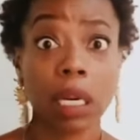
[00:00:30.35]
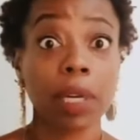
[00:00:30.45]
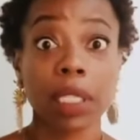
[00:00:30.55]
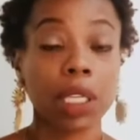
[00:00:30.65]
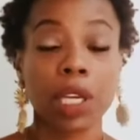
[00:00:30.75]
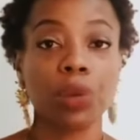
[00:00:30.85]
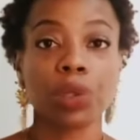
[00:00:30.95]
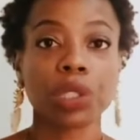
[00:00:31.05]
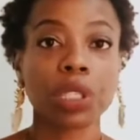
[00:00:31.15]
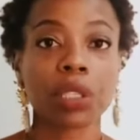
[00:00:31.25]
and I'm not saying
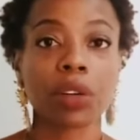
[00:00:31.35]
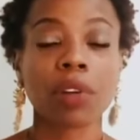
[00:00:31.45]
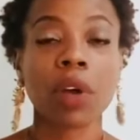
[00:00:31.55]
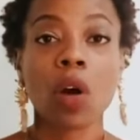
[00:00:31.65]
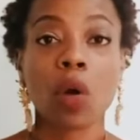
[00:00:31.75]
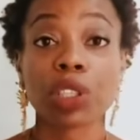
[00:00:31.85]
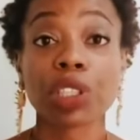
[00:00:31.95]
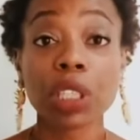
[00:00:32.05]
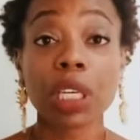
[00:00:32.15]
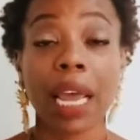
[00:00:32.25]
you shouldn't have or
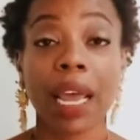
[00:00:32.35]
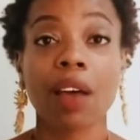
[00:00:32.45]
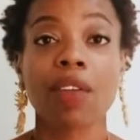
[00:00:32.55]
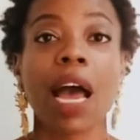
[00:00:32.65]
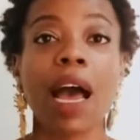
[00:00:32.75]
should have.